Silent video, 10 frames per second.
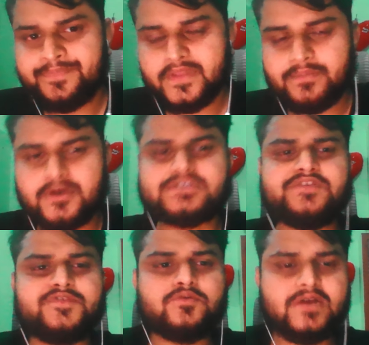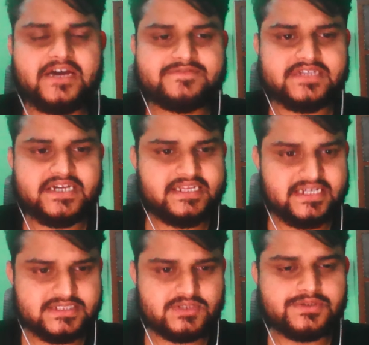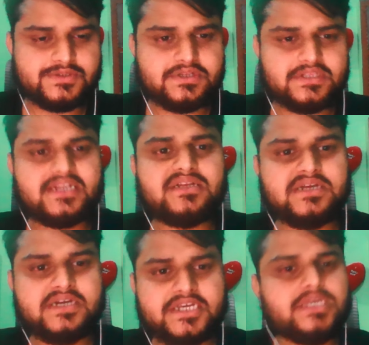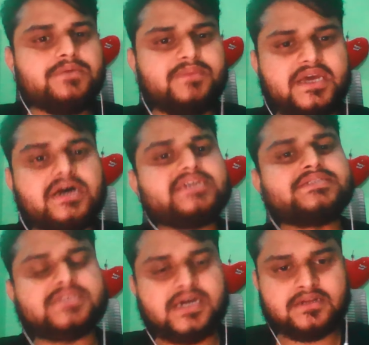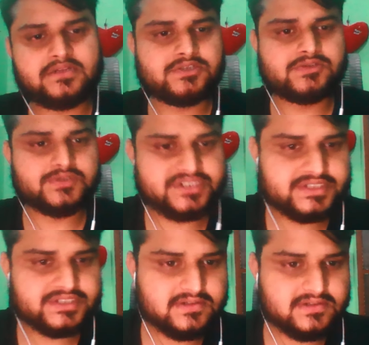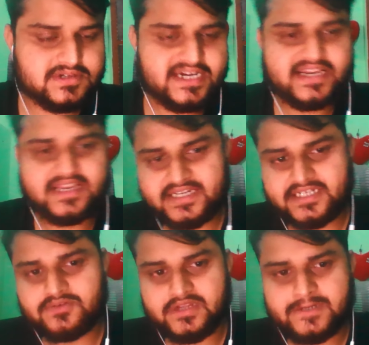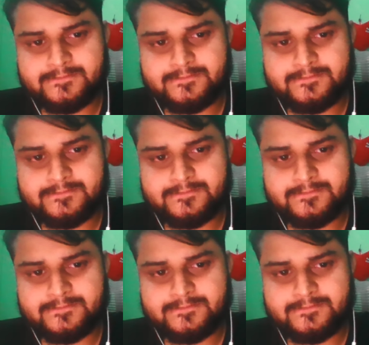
Because if you would have said yes also, then he may ask another questions also, right, related to that.